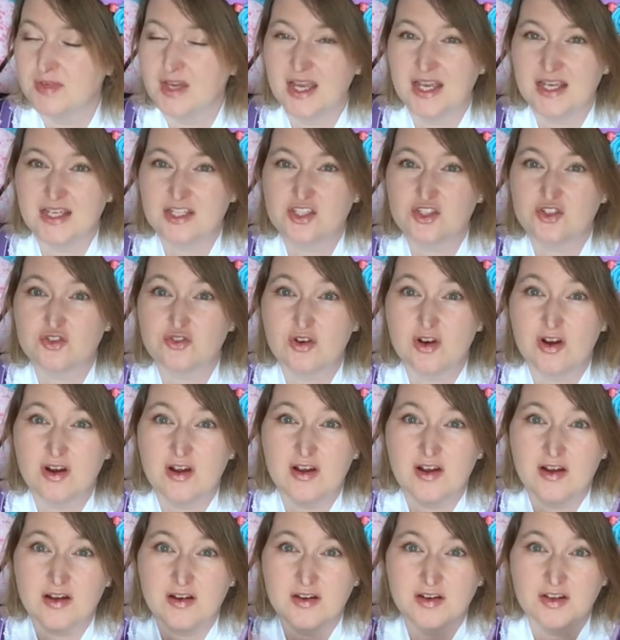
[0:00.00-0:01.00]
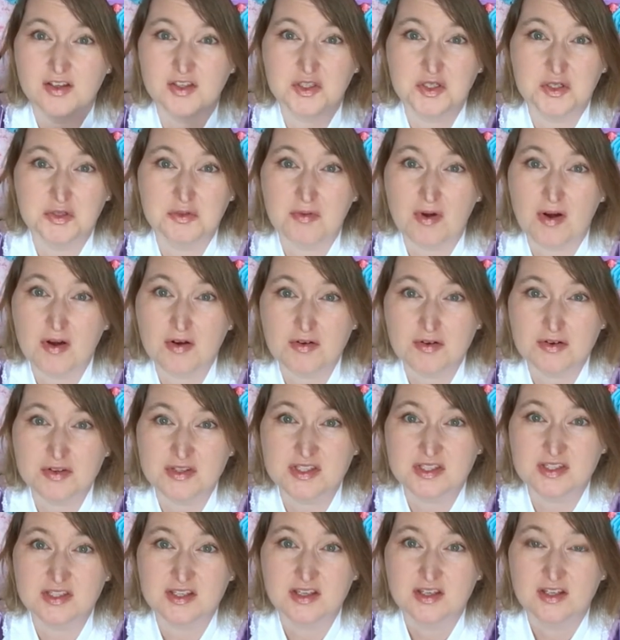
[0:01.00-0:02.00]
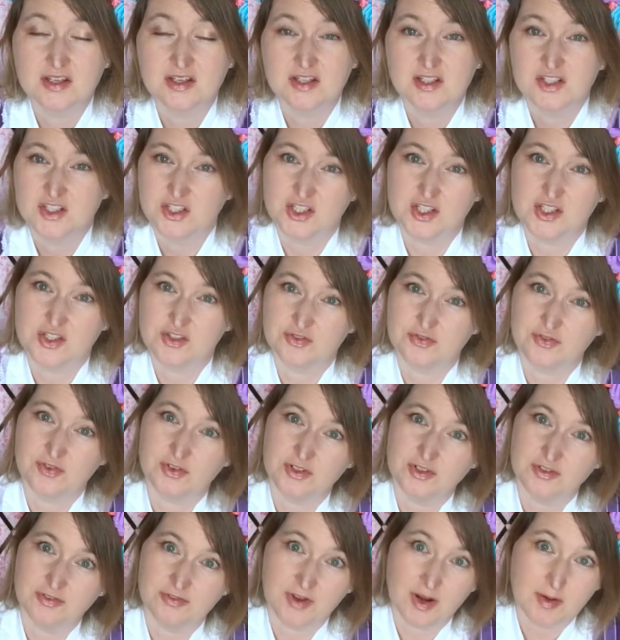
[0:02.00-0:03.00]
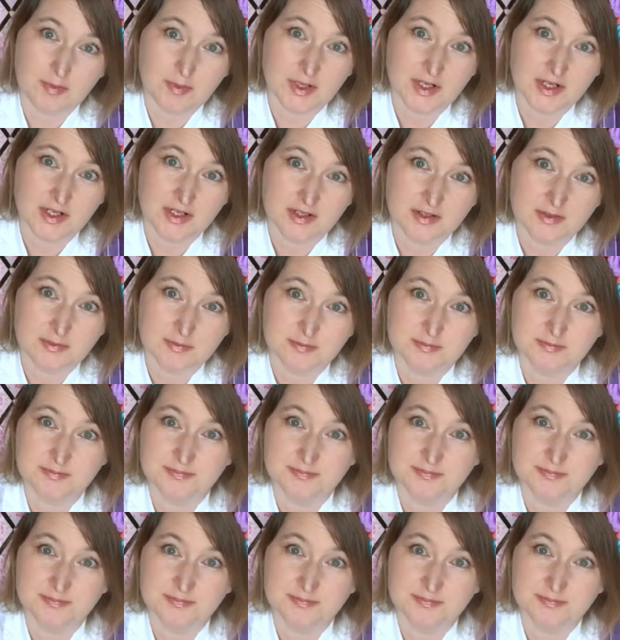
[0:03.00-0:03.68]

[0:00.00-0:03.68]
extra euros just for the fabric.